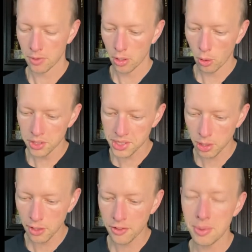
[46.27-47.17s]
Also,
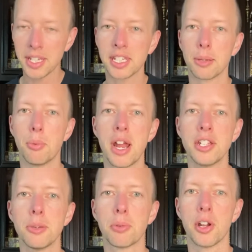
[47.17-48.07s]
if you're making a brand new
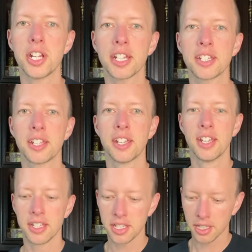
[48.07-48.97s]
project,
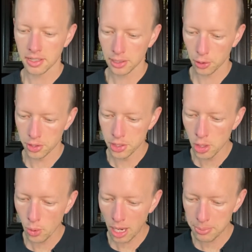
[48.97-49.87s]
you can click on New
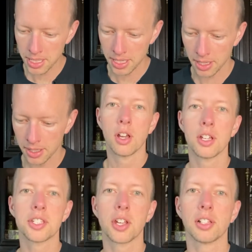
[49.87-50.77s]
up here.
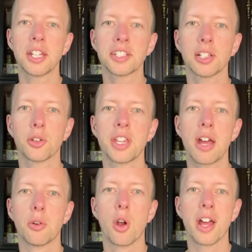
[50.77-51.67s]
So let's click on that
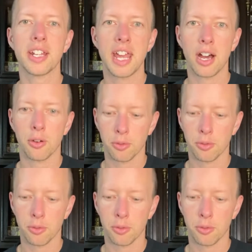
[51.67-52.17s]
right now.